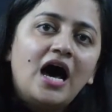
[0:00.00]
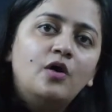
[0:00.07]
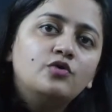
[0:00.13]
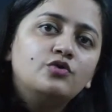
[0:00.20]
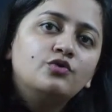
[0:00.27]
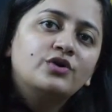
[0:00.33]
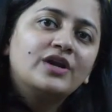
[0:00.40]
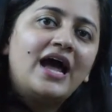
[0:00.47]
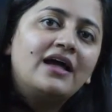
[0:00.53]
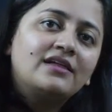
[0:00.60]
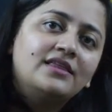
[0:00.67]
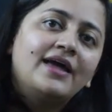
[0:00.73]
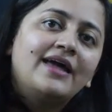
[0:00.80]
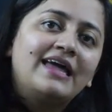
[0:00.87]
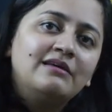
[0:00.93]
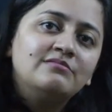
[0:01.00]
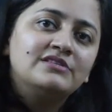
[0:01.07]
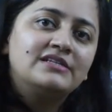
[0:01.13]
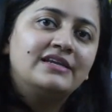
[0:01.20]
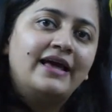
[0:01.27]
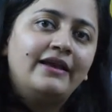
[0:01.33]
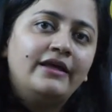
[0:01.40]
How to crack the
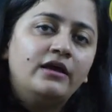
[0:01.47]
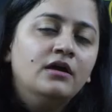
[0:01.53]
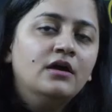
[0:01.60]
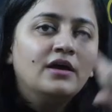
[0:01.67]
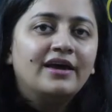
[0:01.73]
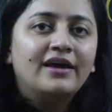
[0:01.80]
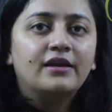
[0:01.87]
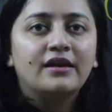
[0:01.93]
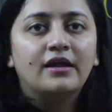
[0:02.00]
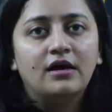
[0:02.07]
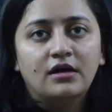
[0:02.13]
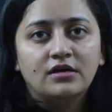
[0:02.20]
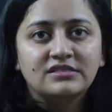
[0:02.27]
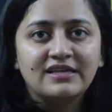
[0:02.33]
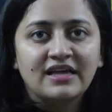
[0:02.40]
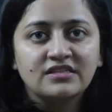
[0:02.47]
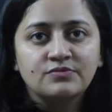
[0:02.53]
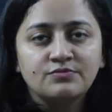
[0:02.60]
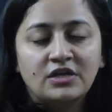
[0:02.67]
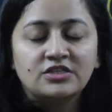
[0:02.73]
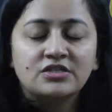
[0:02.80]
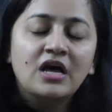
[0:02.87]
AIIMS Delhi in uh,
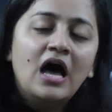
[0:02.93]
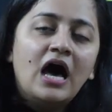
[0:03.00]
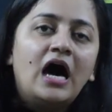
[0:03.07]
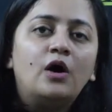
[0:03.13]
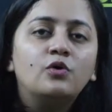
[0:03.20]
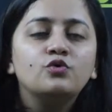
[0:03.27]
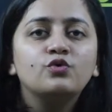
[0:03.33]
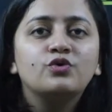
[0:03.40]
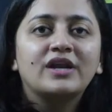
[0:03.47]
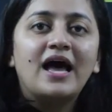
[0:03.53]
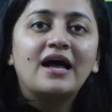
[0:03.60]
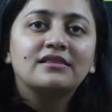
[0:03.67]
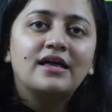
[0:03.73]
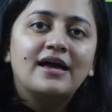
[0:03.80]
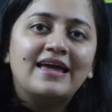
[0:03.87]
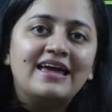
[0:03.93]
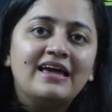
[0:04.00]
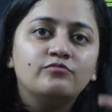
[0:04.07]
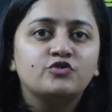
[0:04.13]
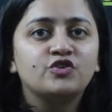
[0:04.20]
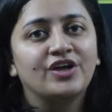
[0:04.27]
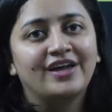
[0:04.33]
six months, how to crack the
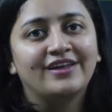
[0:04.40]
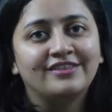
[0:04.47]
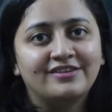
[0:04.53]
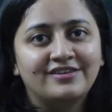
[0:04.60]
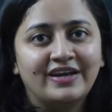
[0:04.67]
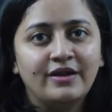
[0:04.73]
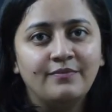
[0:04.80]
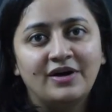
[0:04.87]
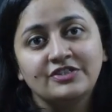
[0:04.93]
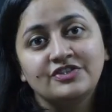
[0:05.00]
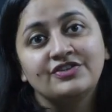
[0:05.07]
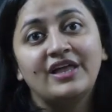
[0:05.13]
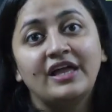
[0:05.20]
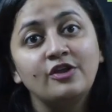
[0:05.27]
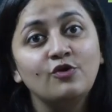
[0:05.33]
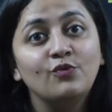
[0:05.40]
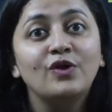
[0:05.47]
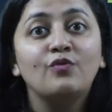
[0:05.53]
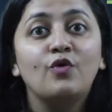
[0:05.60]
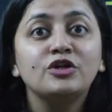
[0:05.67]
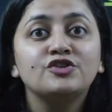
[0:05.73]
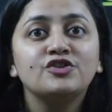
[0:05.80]
AIIMS in three months, then you
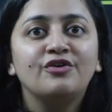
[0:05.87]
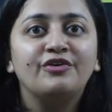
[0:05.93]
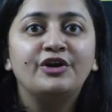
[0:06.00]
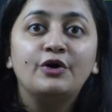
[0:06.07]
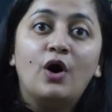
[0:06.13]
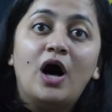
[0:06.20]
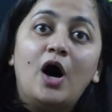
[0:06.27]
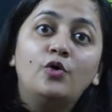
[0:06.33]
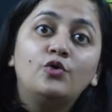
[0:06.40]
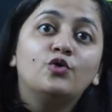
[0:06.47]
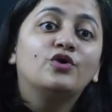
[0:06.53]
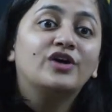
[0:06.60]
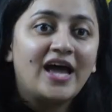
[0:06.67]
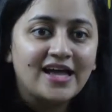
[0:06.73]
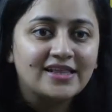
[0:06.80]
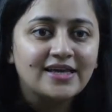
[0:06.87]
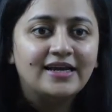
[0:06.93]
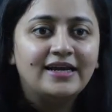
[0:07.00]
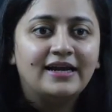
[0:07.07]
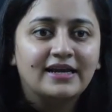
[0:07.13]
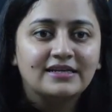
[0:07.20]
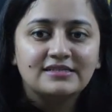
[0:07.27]
will watch the video, how to crack the
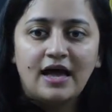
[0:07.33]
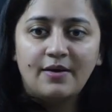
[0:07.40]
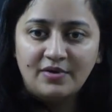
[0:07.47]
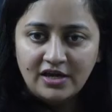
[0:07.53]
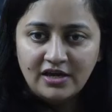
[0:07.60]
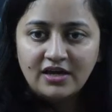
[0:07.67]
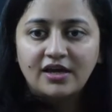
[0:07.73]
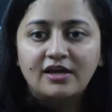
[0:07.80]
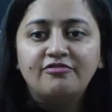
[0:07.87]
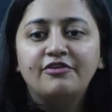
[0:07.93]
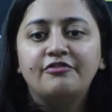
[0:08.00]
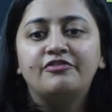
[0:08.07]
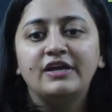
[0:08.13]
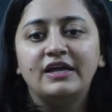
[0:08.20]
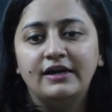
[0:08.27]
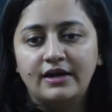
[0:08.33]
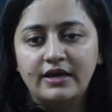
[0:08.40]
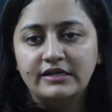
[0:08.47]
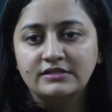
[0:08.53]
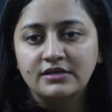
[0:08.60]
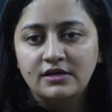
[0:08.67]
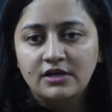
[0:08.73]
NEET exam in 15
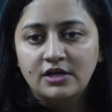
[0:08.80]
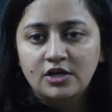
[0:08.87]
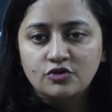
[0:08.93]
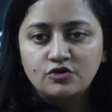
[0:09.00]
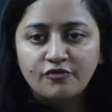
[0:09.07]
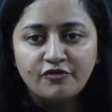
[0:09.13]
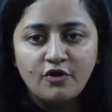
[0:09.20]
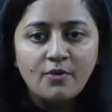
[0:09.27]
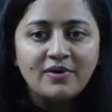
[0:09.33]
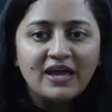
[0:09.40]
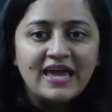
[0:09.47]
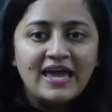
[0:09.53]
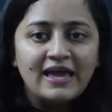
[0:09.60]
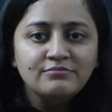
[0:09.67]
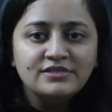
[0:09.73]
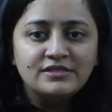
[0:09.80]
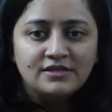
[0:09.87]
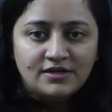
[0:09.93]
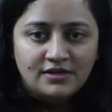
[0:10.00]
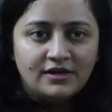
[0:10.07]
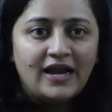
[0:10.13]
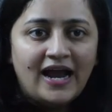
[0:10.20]
days. So from
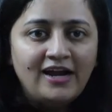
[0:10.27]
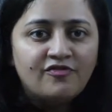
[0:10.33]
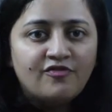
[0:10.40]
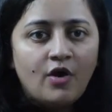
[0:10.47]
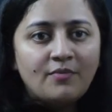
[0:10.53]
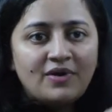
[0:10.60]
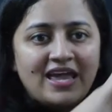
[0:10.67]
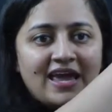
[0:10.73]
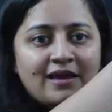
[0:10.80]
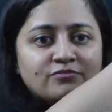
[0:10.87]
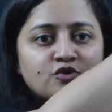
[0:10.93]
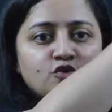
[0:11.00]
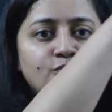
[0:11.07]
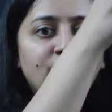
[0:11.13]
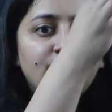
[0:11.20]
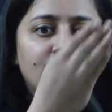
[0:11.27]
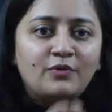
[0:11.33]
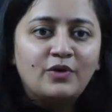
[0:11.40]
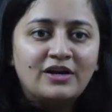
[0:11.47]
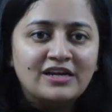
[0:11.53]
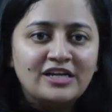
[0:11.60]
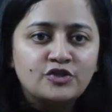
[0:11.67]
AIIMS, right, from AIIMS, you
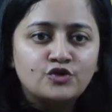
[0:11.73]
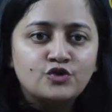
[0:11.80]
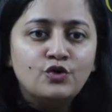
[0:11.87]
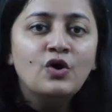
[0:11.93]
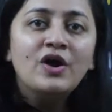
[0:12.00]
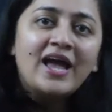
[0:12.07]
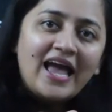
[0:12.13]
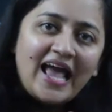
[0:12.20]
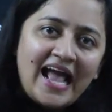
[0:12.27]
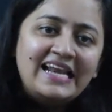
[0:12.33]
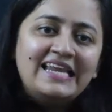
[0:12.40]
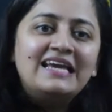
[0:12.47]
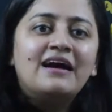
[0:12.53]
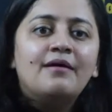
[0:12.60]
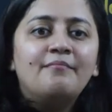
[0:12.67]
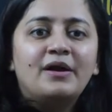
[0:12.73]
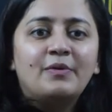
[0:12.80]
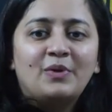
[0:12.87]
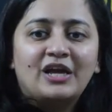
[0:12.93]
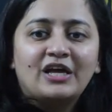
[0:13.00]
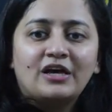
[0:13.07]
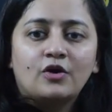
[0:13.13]
people will reach to any
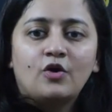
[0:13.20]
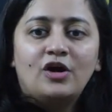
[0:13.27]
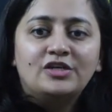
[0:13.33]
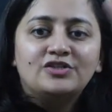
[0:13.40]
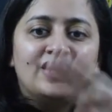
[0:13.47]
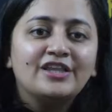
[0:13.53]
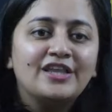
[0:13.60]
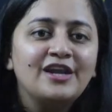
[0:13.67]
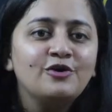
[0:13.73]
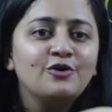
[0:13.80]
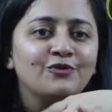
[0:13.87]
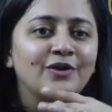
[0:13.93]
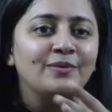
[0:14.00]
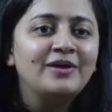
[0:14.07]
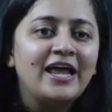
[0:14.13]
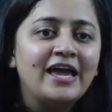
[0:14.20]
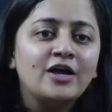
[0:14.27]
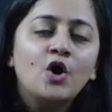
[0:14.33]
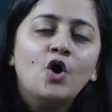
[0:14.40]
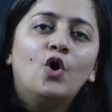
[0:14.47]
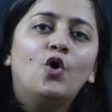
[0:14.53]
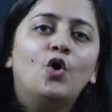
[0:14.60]
government medical college and then you will be
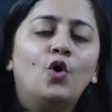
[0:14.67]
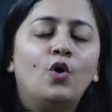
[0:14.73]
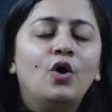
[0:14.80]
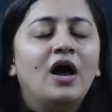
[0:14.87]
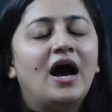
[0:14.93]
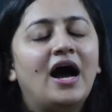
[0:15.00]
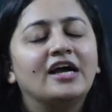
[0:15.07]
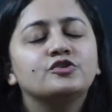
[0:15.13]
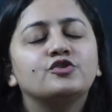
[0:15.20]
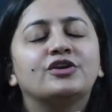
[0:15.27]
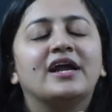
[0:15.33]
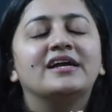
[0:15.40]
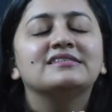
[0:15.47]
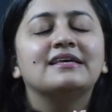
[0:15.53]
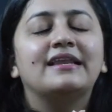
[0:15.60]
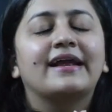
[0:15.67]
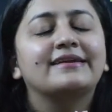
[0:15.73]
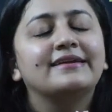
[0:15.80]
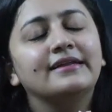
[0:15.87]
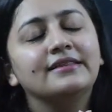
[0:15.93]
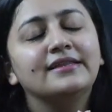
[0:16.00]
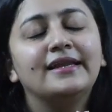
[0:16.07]
like, oh, I should get
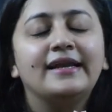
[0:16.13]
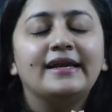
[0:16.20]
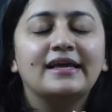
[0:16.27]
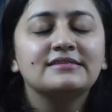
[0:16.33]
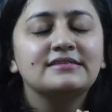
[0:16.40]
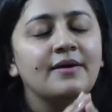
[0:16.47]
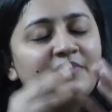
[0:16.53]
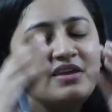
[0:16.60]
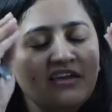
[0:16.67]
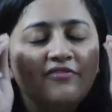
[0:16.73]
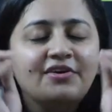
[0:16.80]
selected in the NEET exam.